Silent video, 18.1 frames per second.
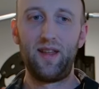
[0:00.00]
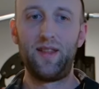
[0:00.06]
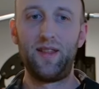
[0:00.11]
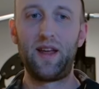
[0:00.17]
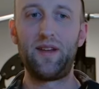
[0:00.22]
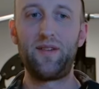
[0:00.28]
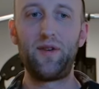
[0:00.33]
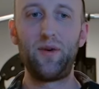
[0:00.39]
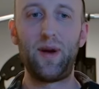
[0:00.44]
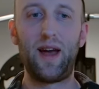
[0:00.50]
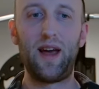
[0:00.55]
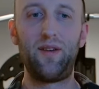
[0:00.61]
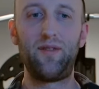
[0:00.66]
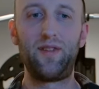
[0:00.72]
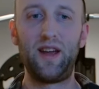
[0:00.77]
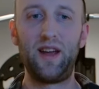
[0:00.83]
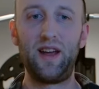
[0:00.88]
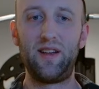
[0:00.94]
Then if you
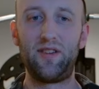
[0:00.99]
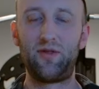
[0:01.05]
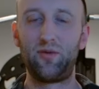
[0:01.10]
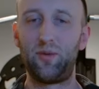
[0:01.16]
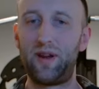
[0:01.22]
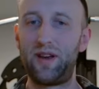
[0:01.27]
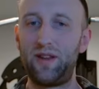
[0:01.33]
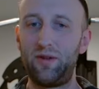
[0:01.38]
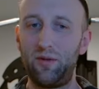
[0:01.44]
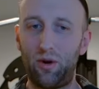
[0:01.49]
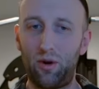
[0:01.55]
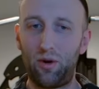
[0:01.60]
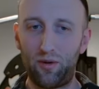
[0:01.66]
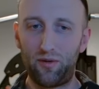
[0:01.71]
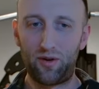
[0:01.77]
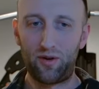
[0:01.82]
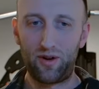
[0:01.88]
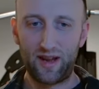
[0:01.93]
have days when you
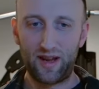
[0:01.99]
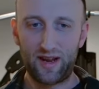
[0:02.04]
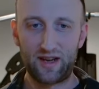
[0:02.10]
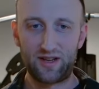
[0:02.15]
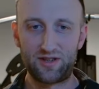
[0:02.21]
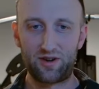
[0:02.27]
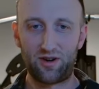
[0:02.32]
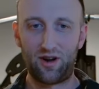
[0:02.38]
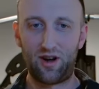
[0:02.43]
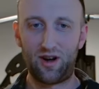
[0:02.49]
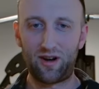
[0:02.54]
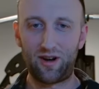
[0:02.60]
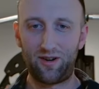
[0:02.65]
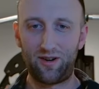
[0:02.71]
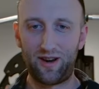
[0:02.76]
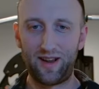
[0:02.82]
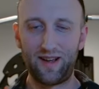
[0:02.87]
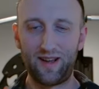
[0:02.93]
overeat because you're
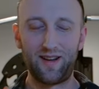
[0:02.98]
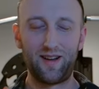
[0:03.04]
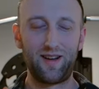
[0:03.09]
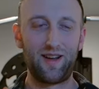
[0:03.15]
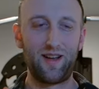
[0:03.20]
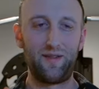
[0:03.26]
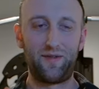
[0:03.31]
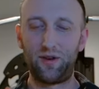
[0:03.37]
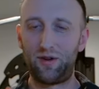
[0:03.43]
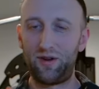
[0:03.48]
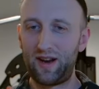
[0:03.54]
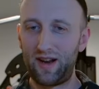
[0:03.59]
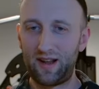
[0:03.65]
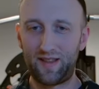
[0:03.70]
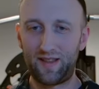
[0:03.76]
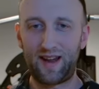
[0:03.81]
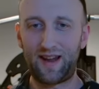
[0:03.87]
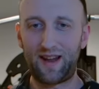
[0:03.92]
hungry, if you're
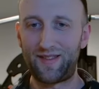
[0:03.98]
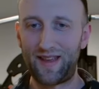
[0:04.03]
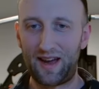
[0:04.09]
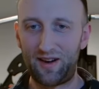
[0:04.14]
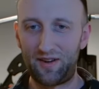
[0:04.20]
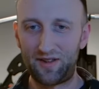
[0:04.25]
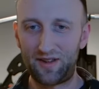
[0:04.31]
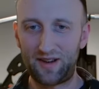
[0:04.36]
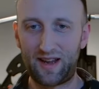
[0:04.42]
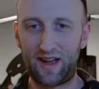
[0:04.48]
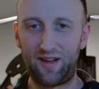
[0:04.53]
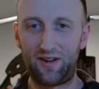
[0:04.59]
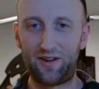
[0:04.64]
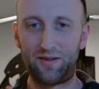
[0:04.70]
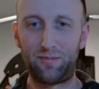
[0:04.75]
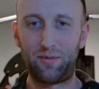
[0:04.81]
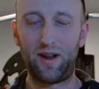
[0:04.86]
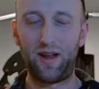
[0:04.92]
eating like 1,000
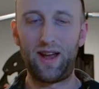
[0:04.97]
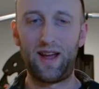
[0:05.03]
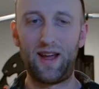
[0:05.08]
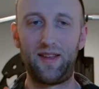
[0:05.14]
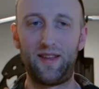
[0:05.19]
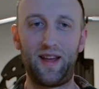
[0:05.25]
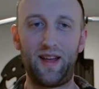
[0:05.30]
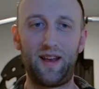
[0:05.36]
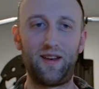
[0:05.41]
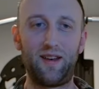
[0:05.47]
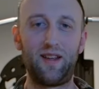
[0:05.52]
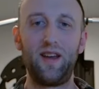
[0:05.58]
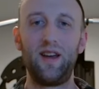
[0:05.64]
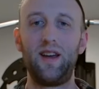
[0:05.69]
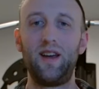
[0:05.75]
calories per day, and then